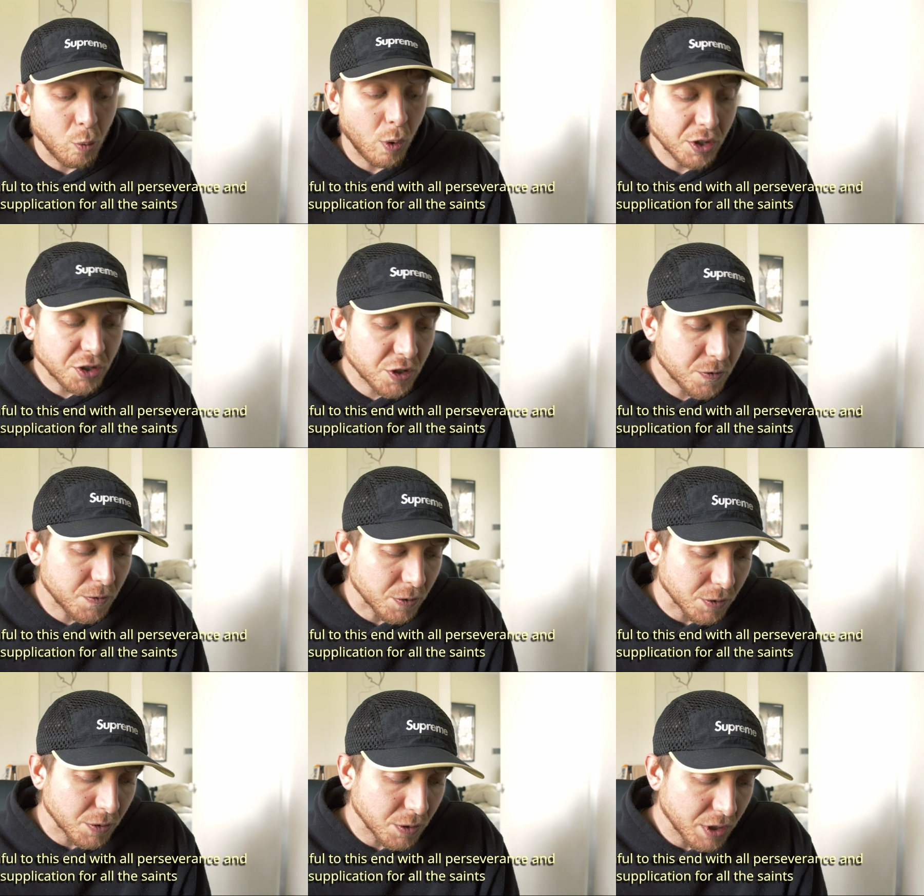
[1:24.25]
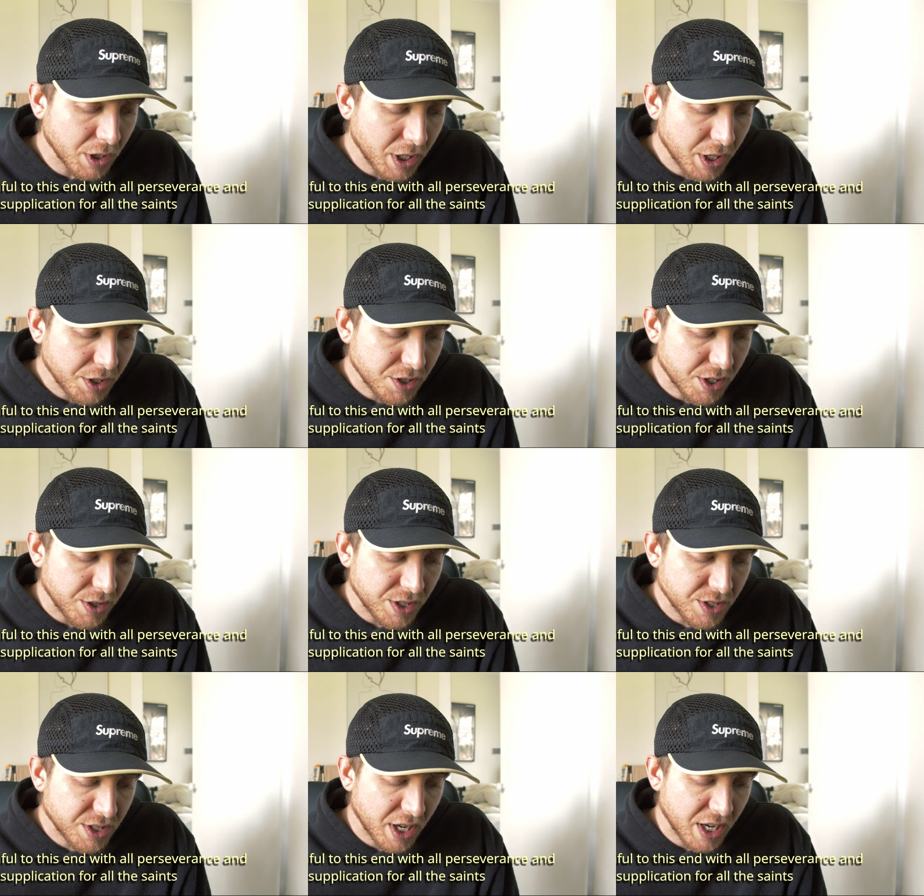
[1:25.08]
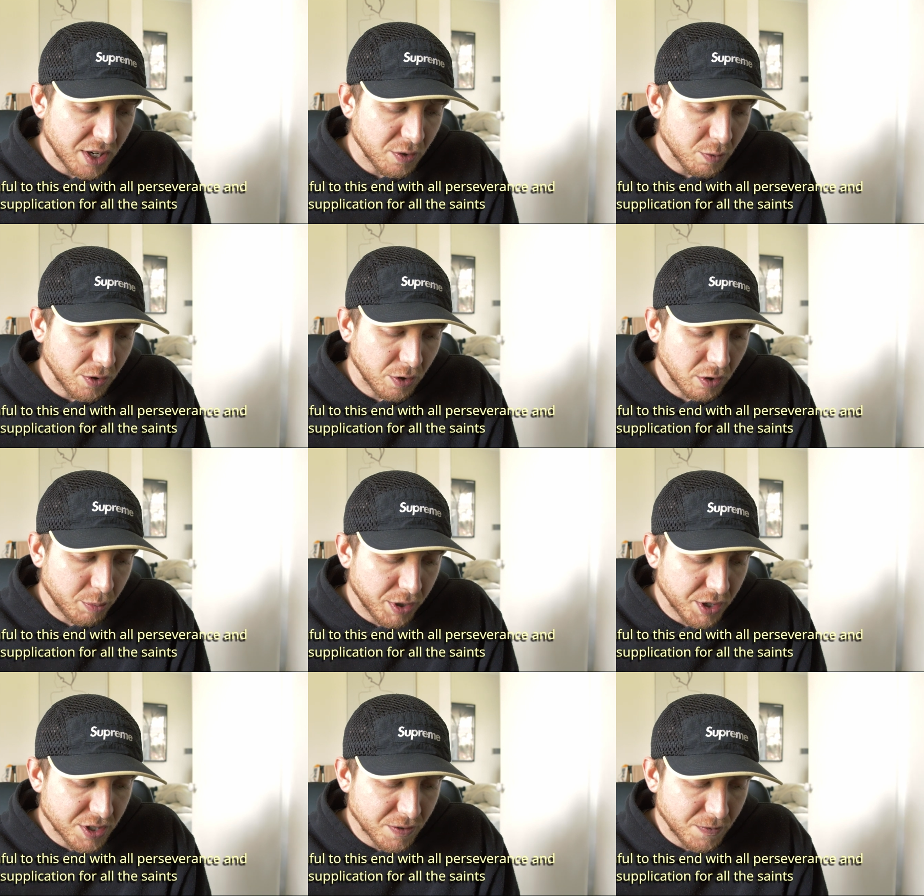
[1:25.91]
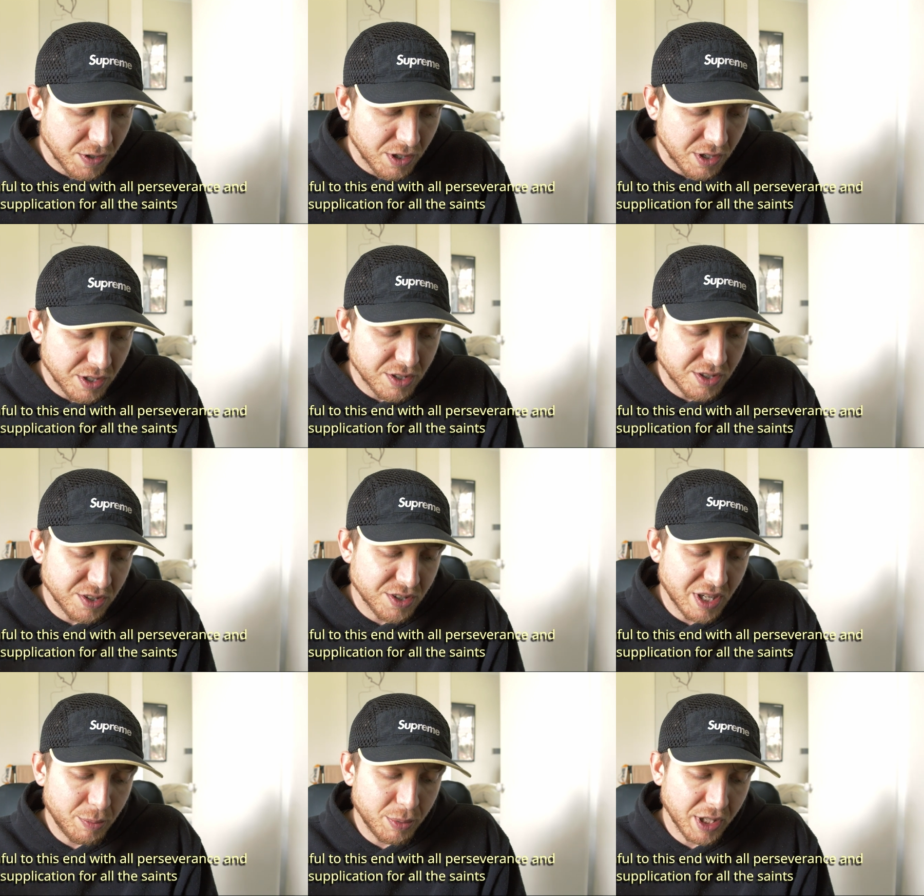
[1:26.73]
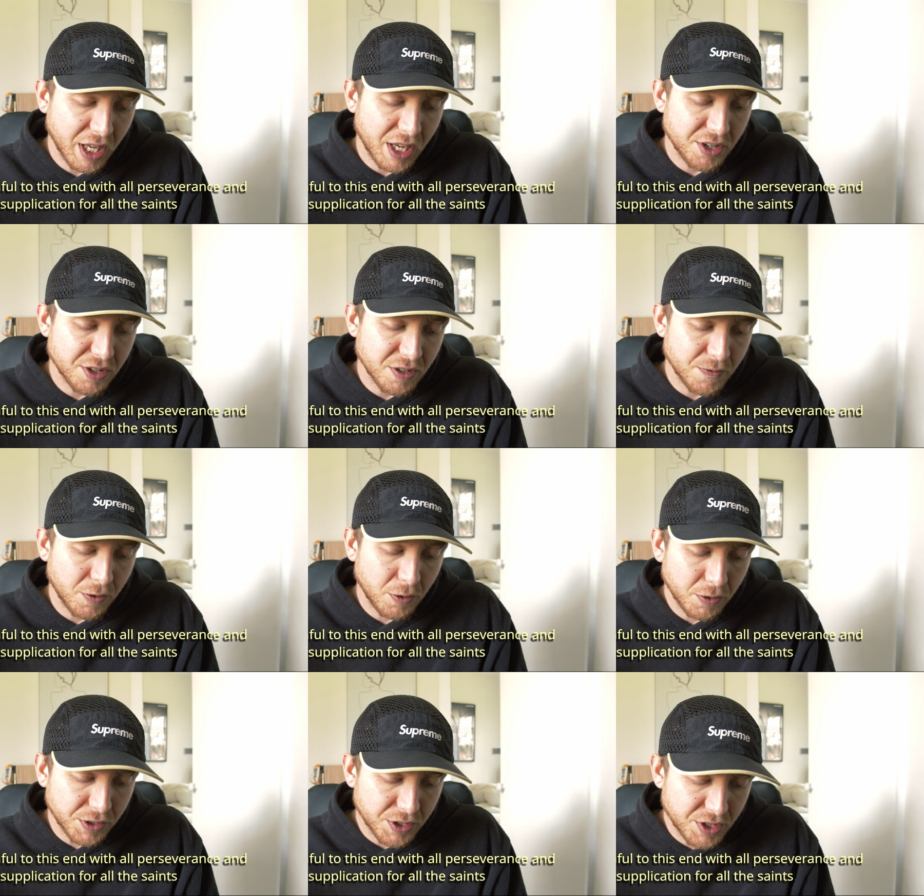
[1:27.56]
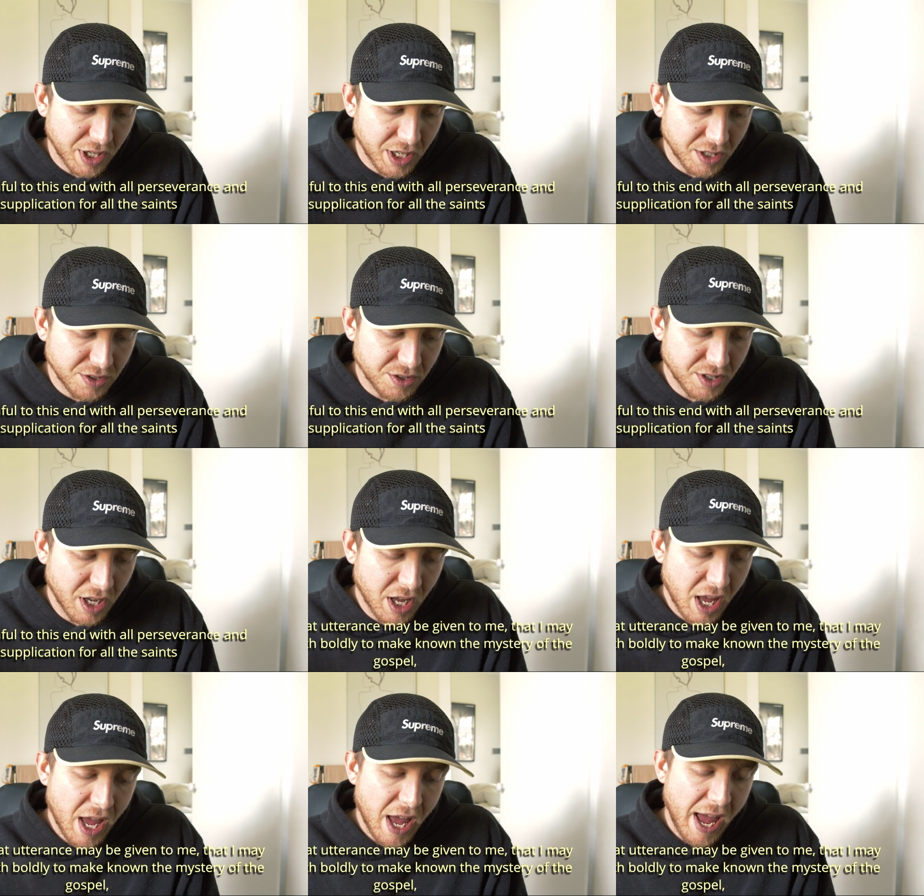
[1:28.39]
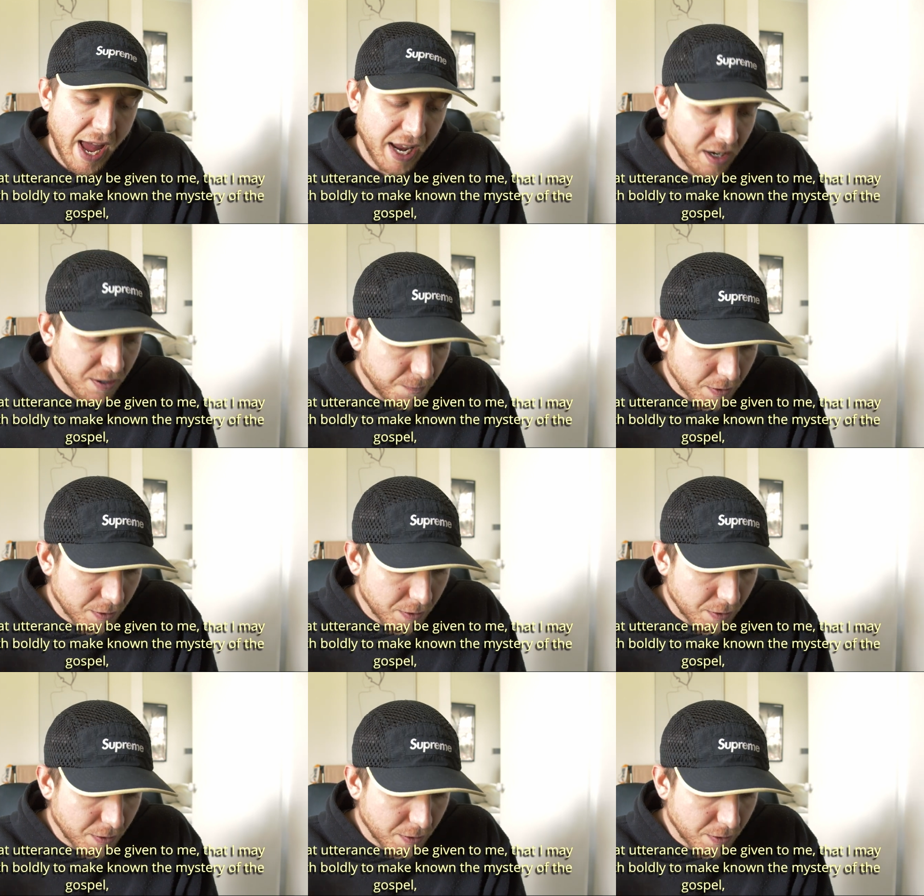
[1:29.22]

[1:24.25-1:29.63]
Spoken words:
watchful to this end with all perseverance and supplication for all the saints and